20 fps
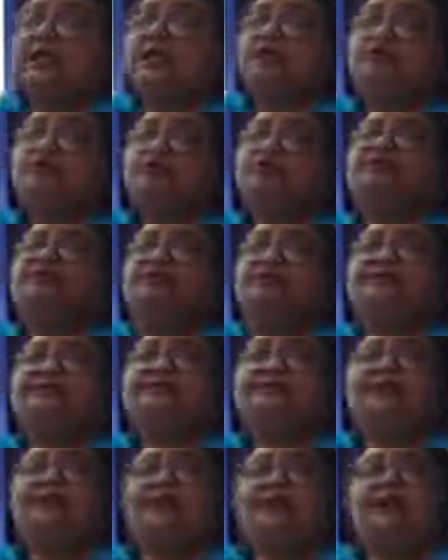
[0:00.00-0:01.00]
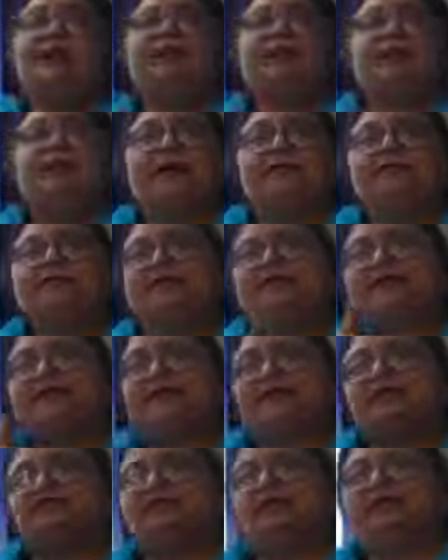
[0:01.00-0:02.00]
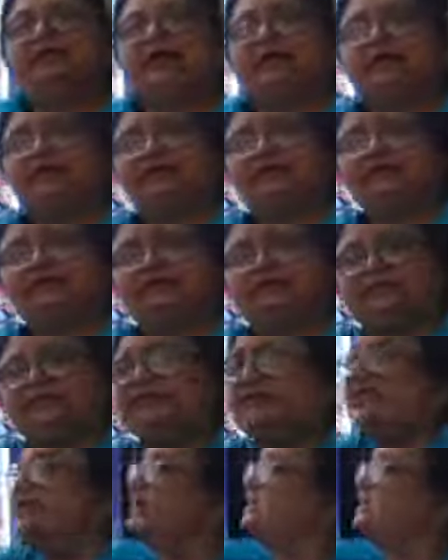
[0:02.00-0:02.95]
It was basically a multinational dynasties.